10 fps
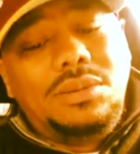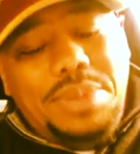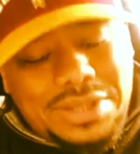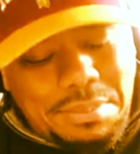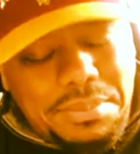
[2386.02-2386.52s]

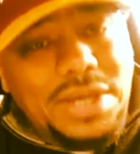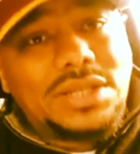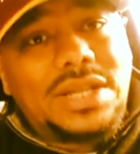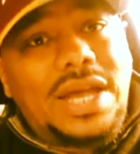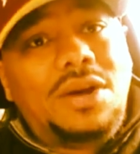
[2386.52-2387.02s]
But the
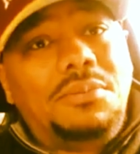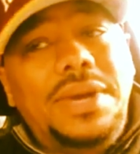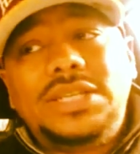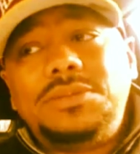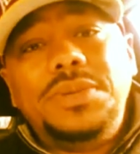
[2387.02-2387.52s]
mixdown
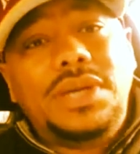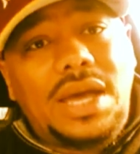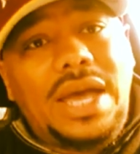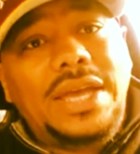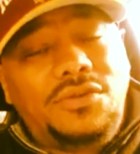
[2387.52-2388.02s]
makes me
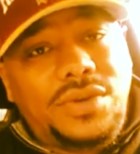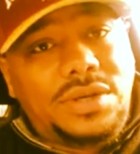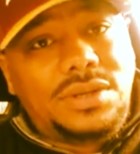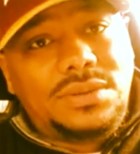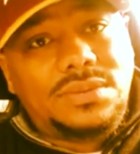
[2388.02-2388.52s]
angry.
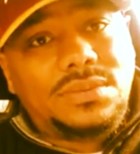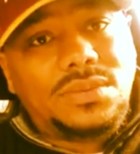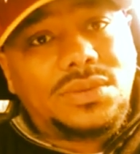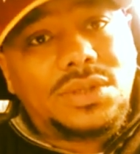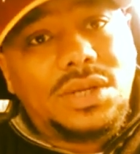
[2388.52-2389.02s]

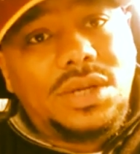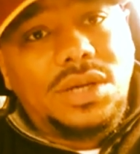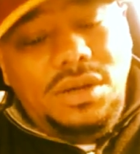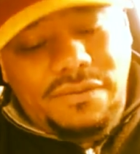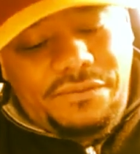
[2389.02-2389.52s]

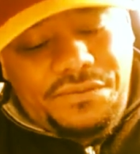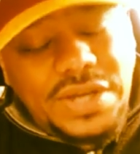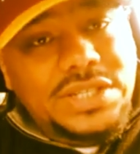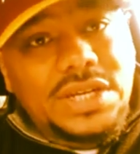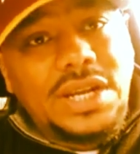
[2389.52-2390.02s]

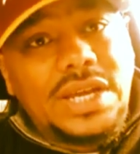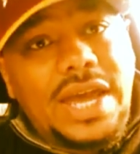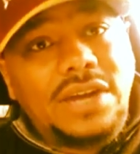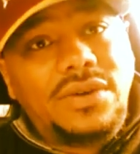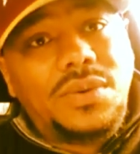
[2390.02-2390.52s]
Physically
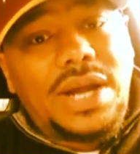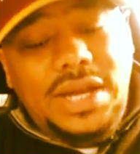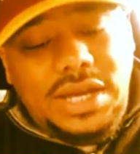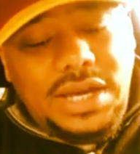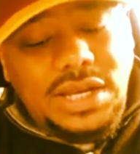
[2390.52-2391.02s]
angry when I
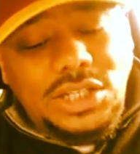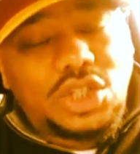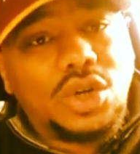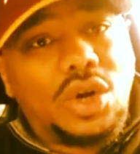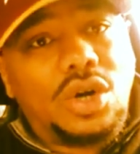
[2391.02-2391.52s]
hear these
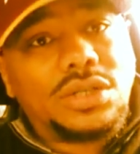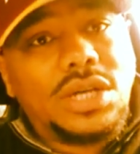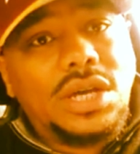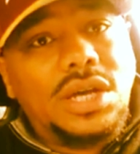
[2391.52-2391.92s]
songs.